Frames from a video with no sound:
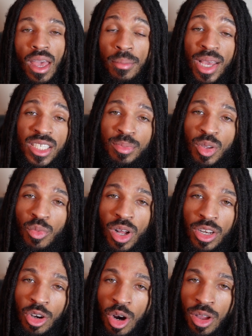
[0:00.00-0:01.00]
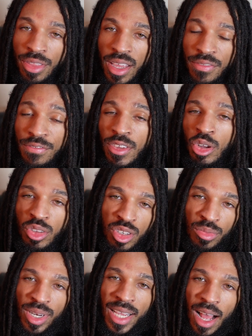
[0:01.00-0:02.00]
It makes me wonder, are they
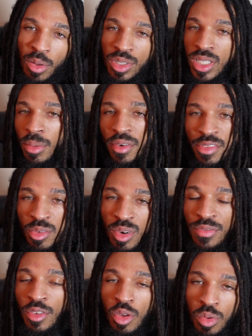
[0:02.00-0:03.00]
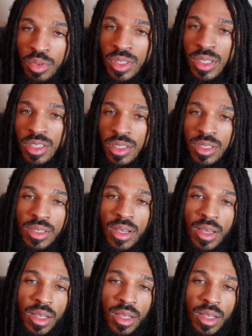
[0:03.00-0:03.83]
filtering out some of the reviews and just